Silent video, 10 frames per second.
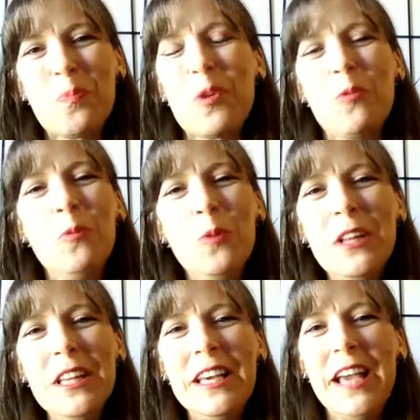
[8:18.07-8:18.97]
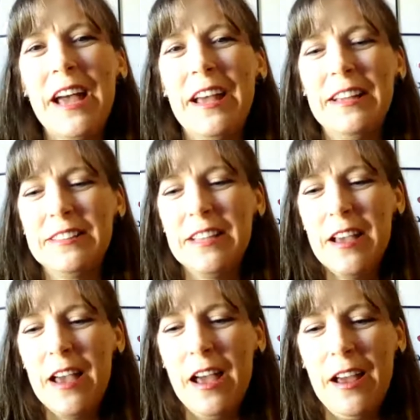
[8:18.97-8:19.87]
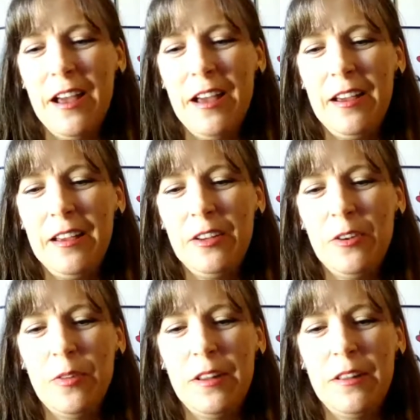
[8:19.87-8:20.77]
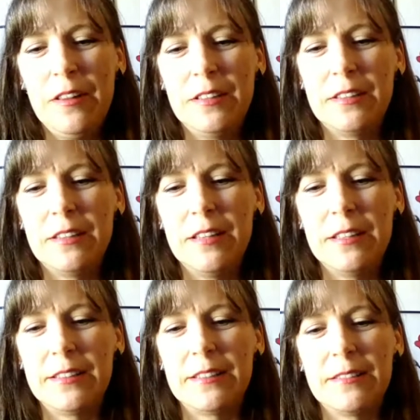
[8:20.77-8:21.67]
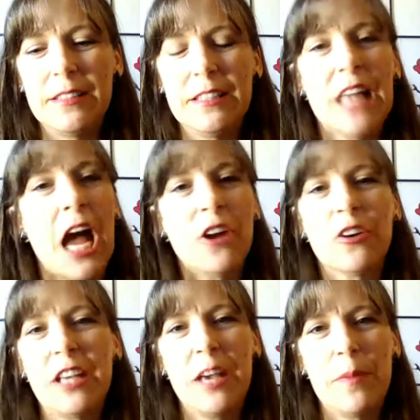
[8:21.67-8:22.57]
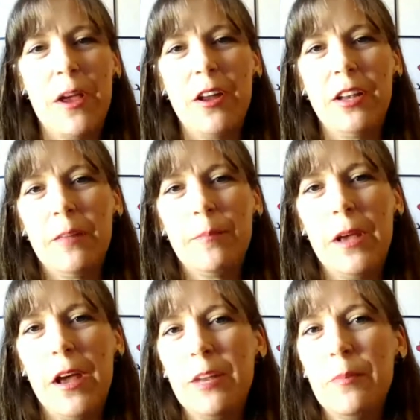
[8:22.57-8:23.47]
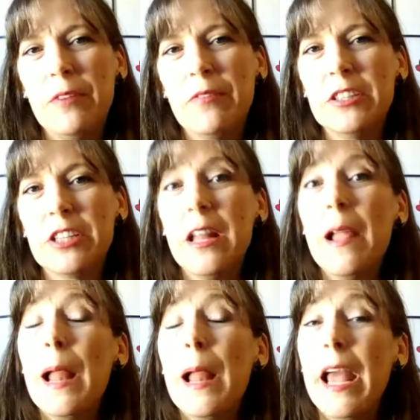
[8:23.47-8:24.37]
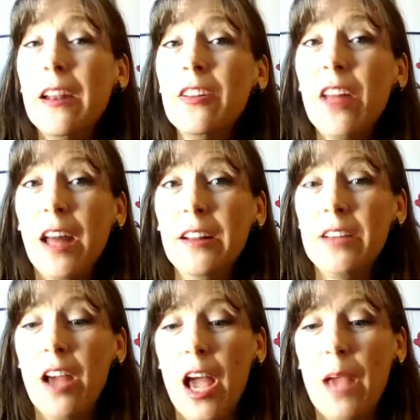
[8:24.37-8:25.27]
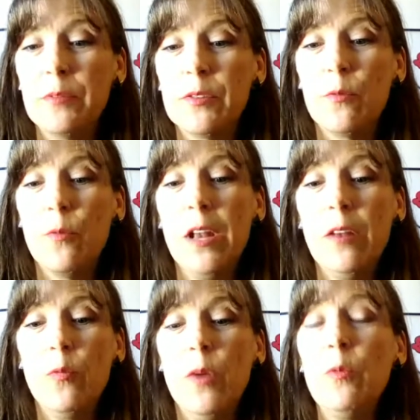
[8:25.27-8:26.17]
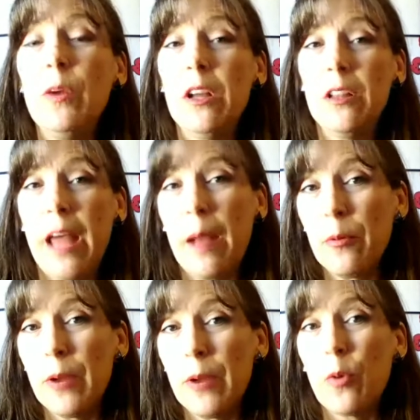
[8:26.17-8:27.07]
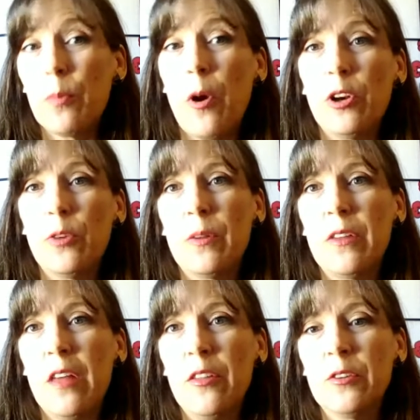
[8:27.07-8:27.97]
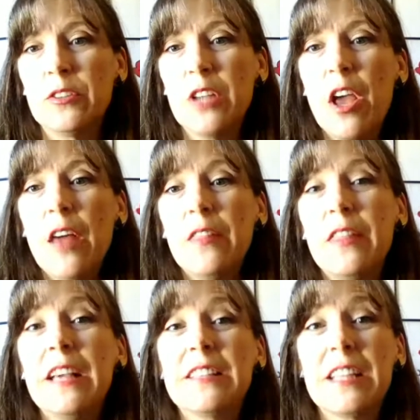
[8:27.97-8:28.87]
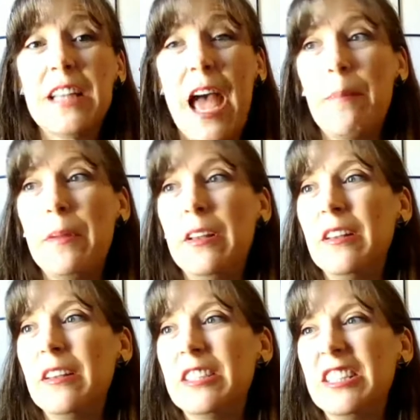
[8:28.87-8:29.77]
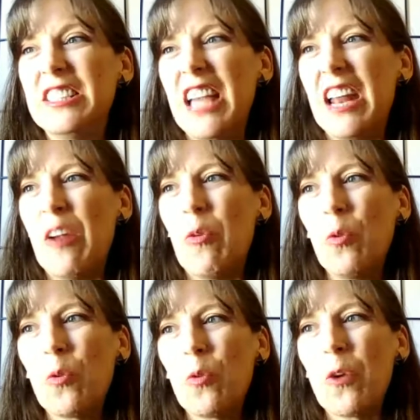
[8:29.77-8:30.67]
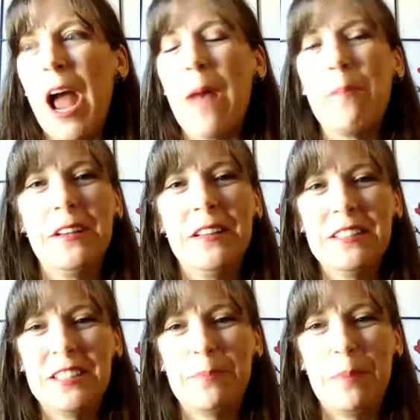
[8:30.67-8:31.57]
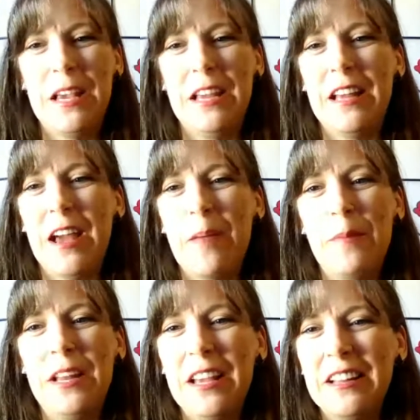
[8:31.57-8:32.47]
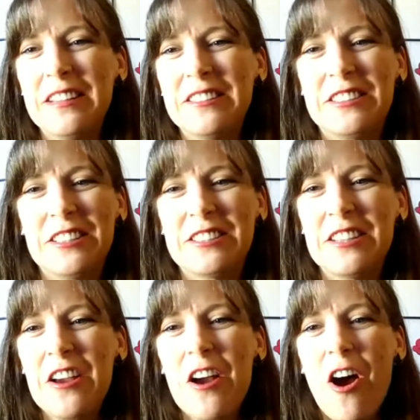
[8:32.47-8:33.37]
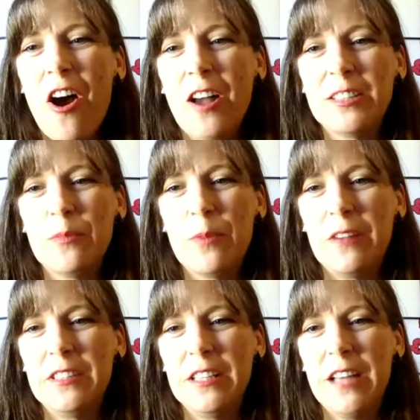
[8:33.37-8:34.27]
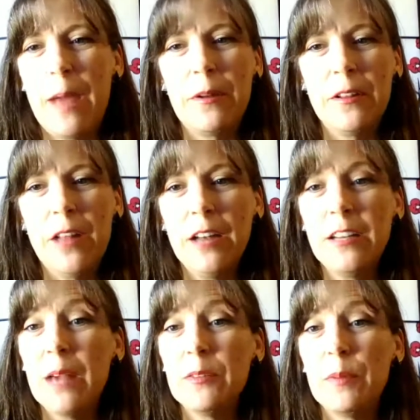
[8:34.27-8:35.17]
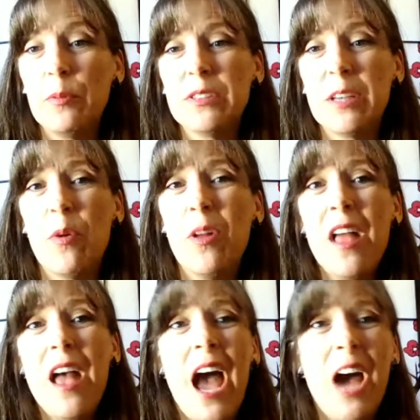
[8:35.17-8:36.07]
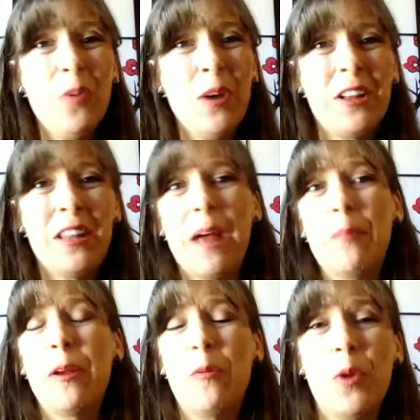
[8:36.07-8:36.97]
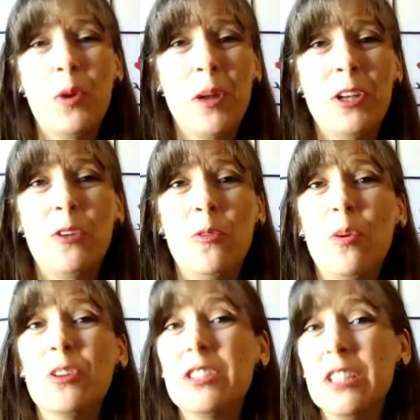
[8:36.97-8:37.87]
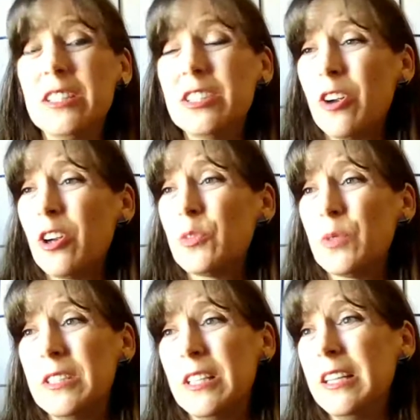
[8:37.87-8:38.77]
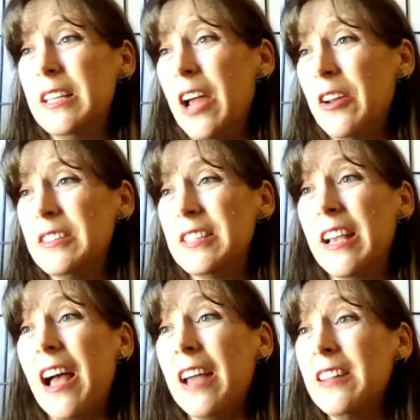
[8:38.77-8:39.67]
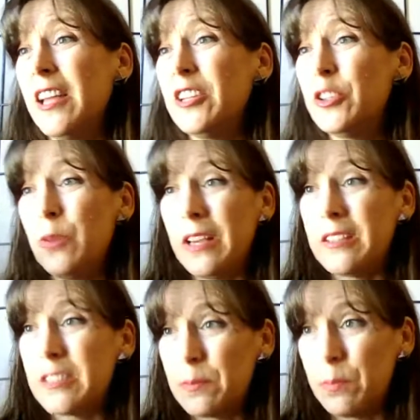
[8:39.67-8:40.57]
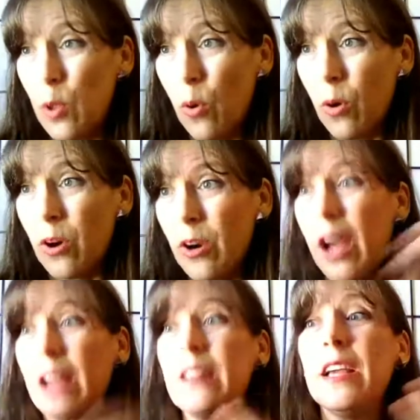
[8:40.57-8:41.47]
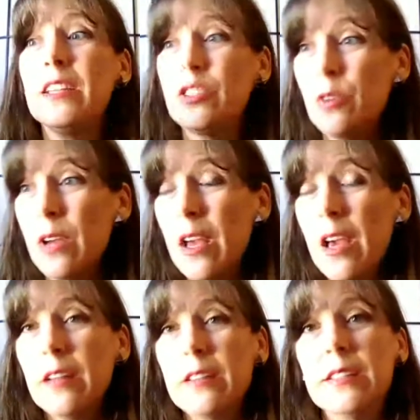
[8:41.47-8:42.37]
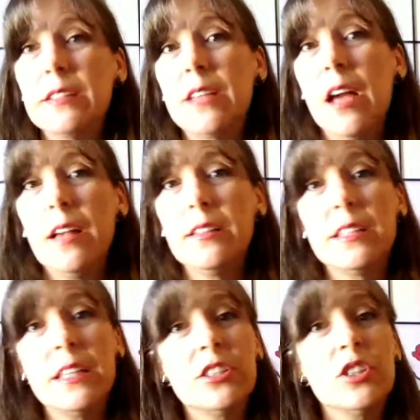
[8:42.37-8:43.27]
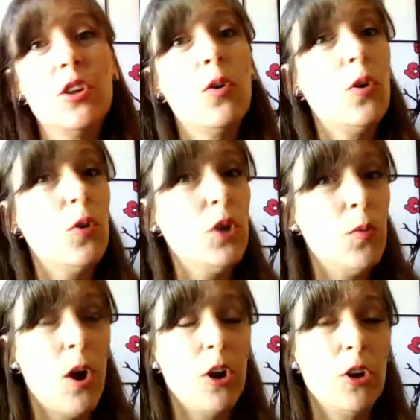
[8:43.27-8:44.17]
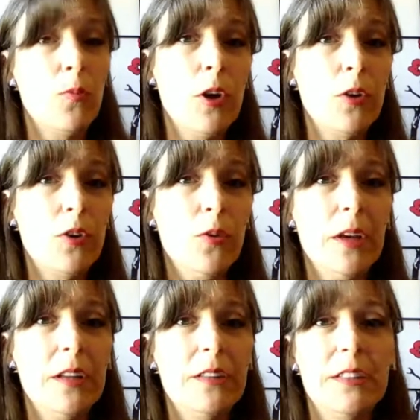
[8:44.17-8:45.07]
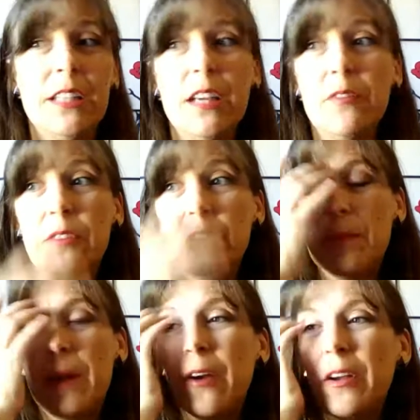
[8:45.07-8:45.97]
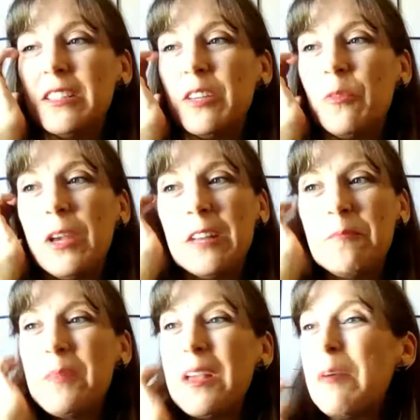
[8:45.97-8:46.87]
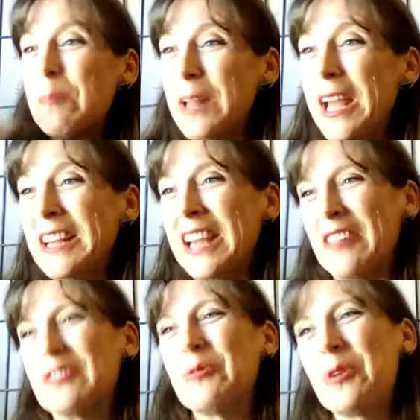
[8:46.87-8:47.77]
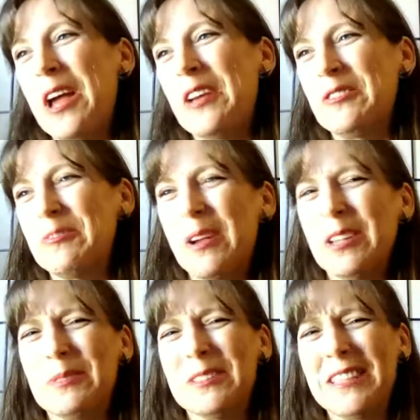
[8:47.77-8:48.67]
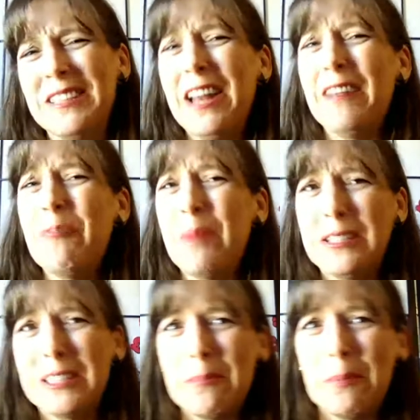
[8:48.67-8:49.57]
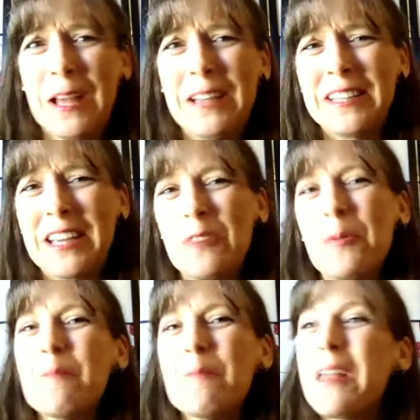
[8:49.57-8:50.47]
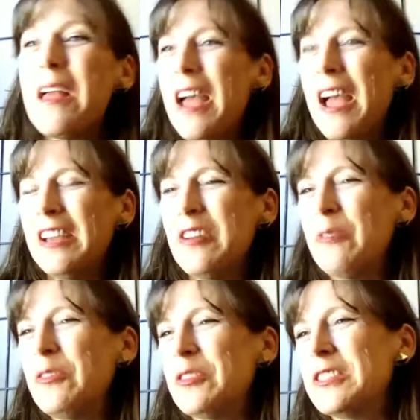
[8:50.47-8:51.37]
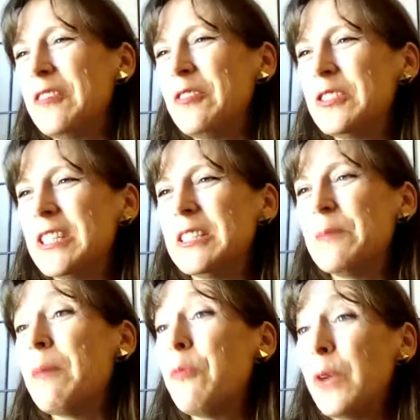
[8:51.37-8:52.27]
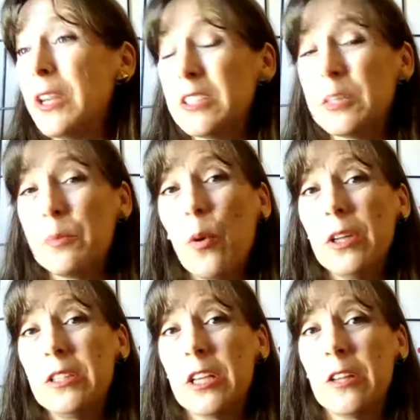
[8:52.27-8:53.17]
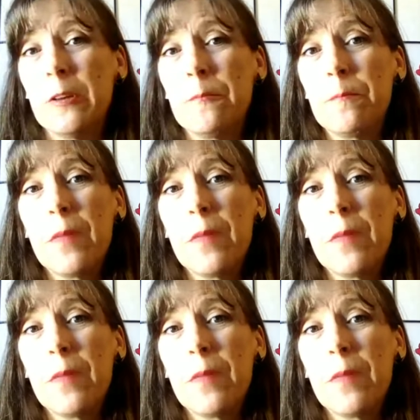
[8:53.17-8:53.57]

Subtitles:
really has, you know, this desire to get behind a big vision. And a lot of times when we collaborate or partner with others, things can happen just at a rapid speed. I mean, it is just awesome what I've seen happen. A lot of times people say, well, how do I collaborate? What do I do? Well, it just starts with sitting down and saying, I'd like to explore, I'd like to discuss and get to know who you are and what you're doing, and just see if there's some areas that we can play together, is a word I use. My husband's like, not everybody's into playing together, but, you know, if there's things that maybe we can support each other.